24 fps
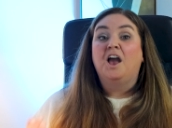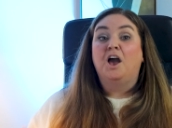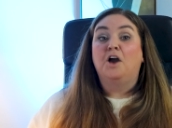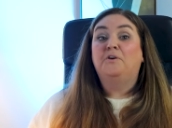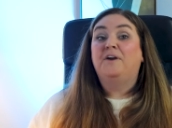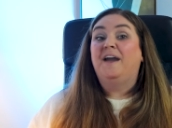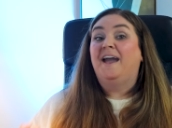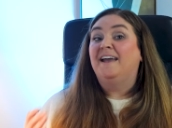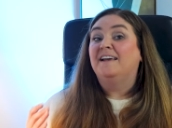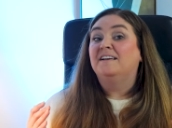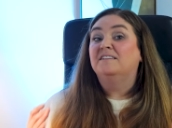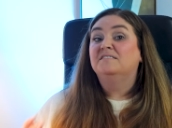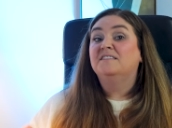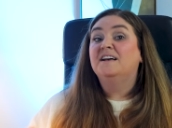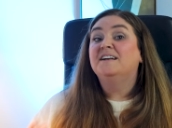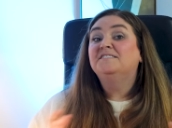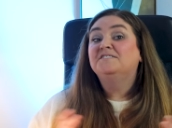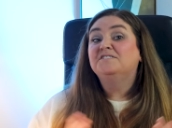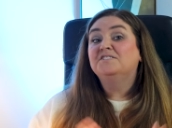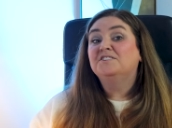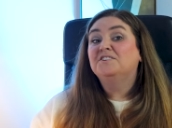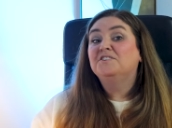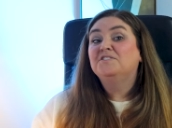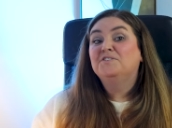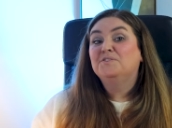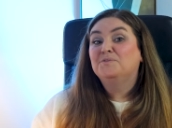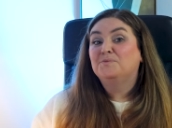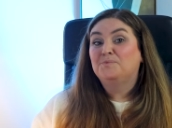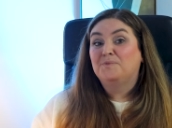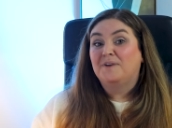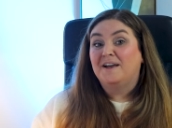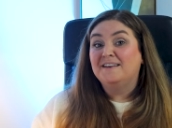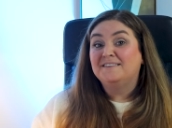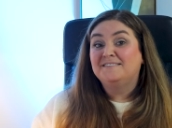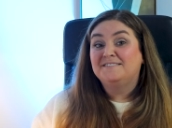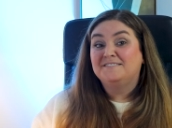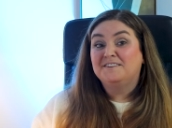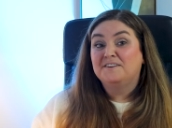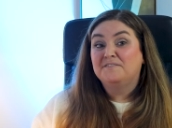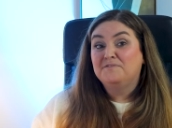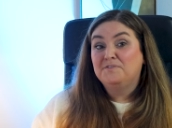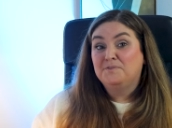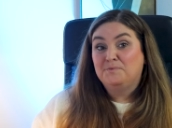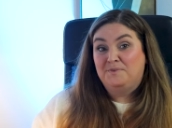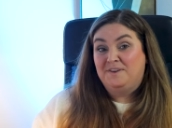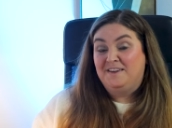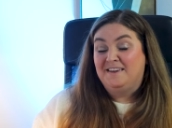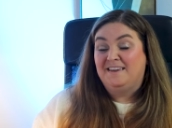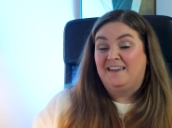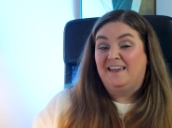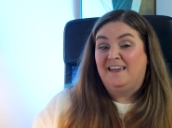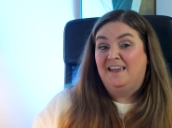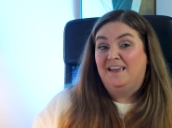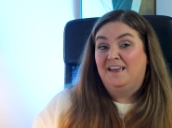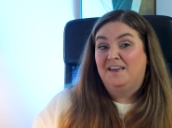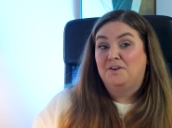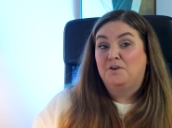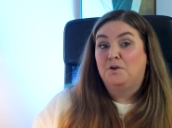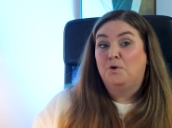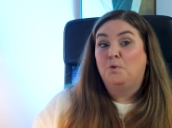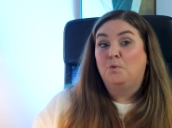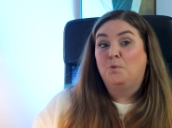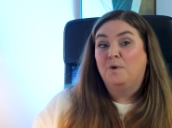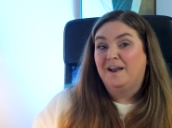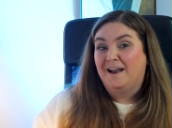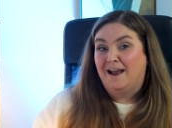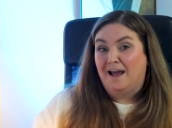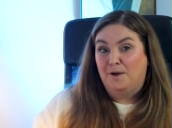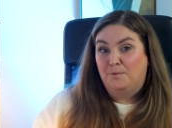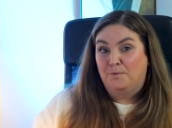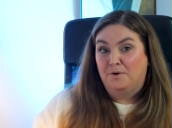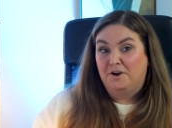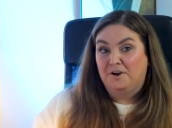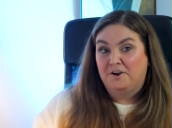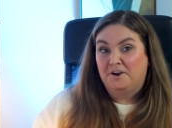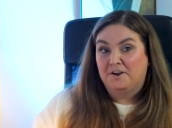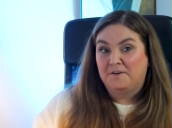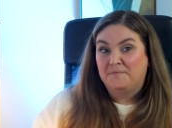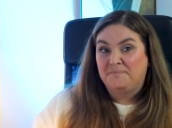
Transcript: Okay, let's look at the rest of the week in when I work.